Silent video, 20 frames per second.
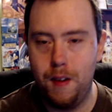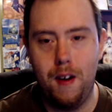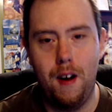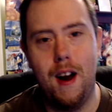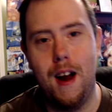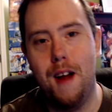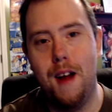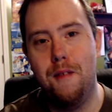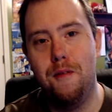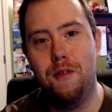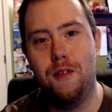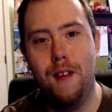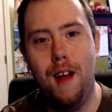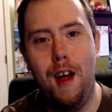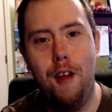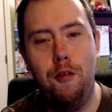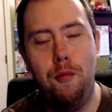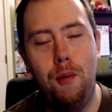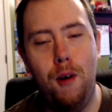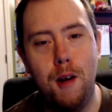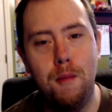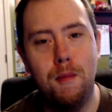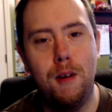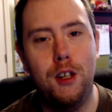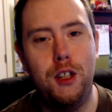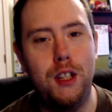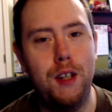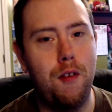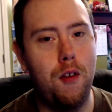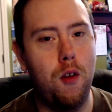All right, so that's pretty
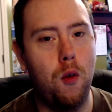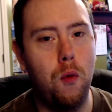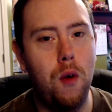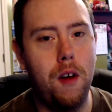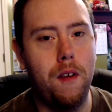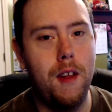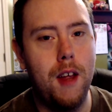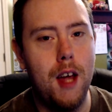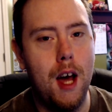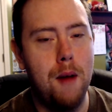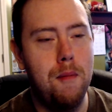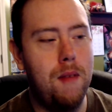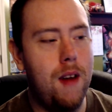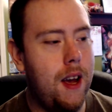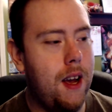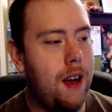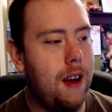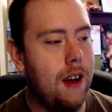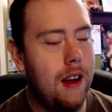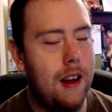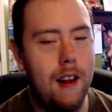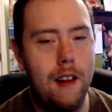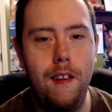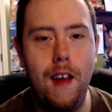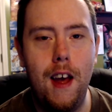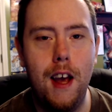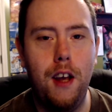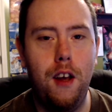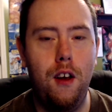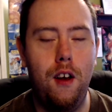much it for the weekly update.
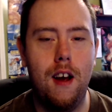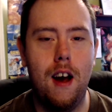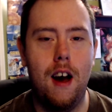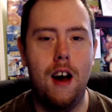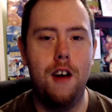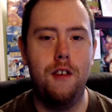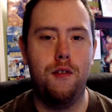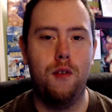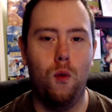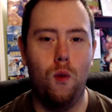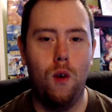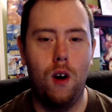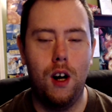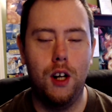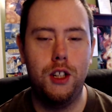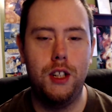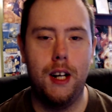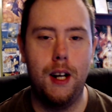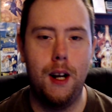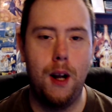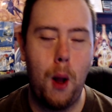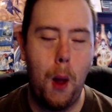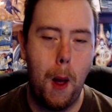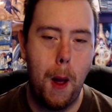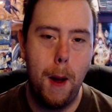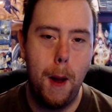Thank you guys for watching.